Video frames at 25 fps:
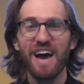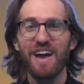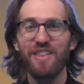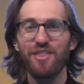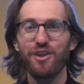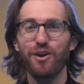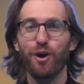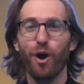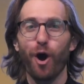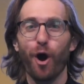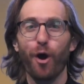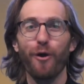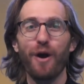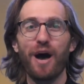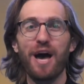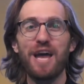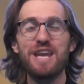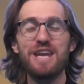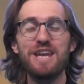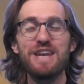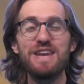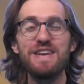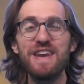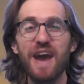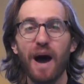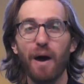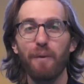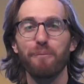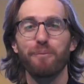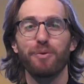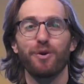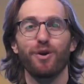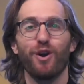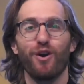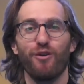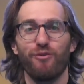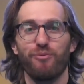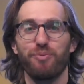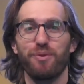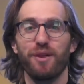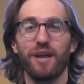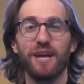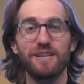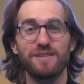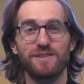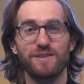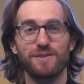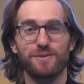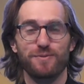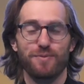there are a number of
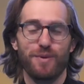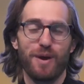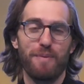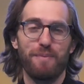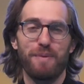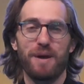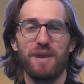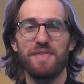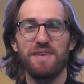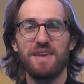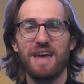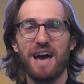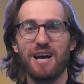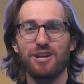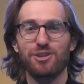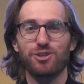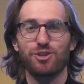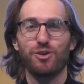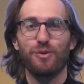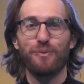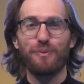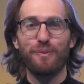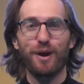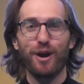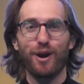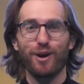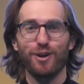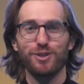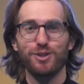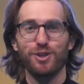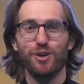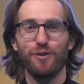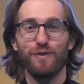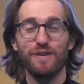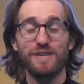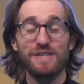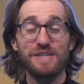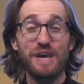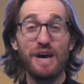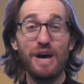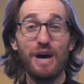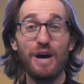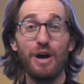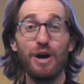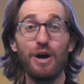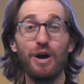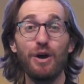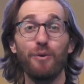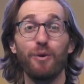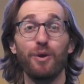places run by the National Park Service
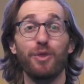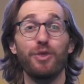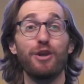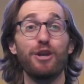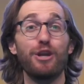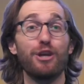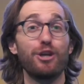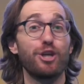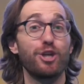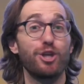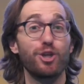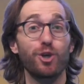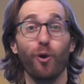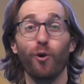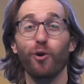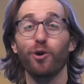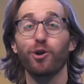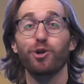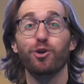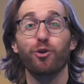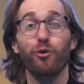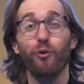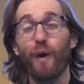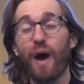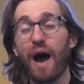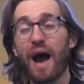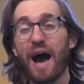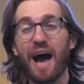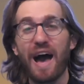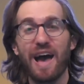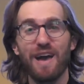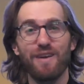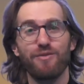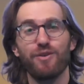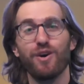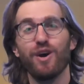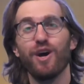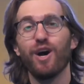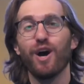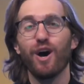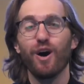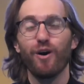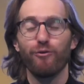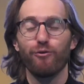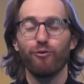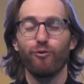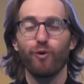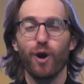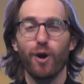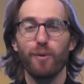within a short drive of
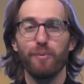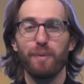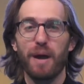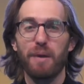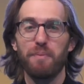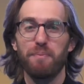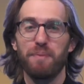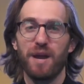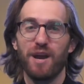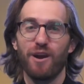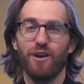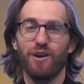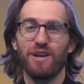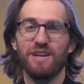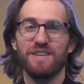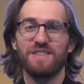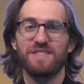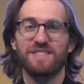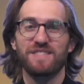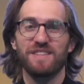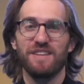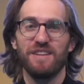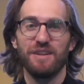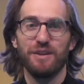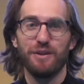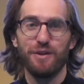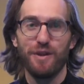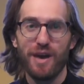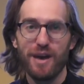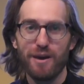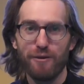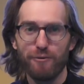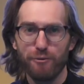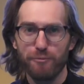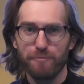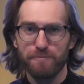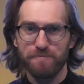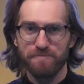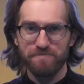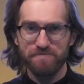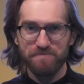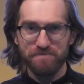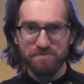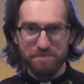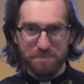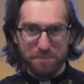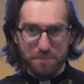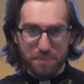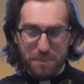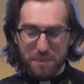where my parents live.
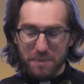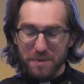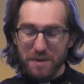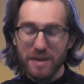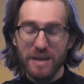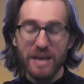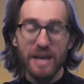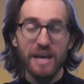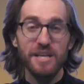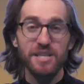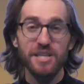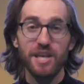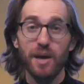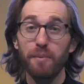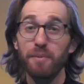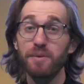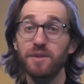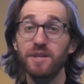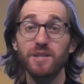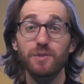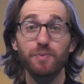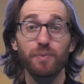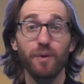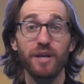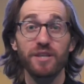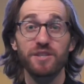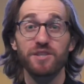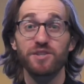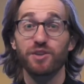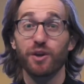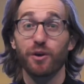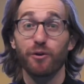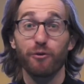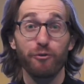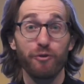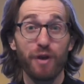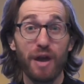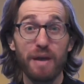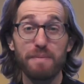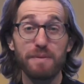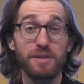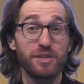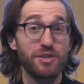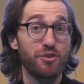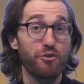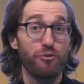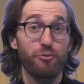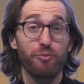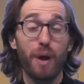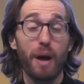Some of these places are
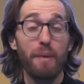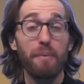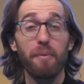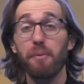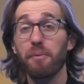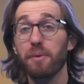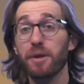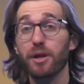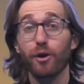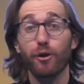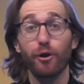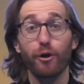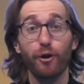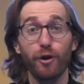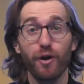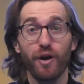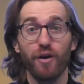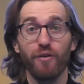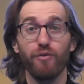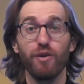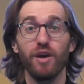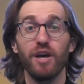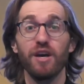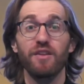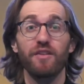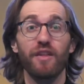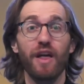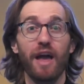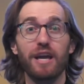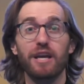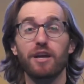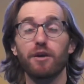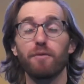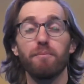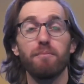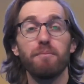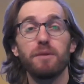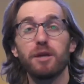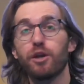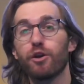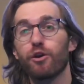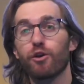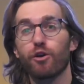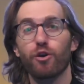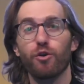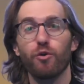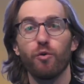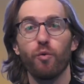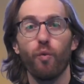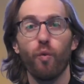famous you've probably heard of, like
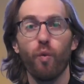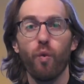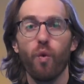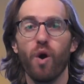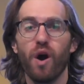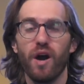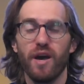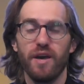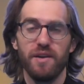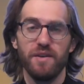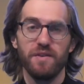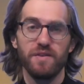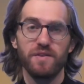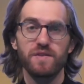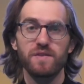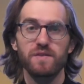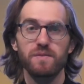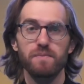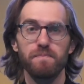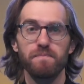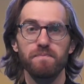Muir Woods.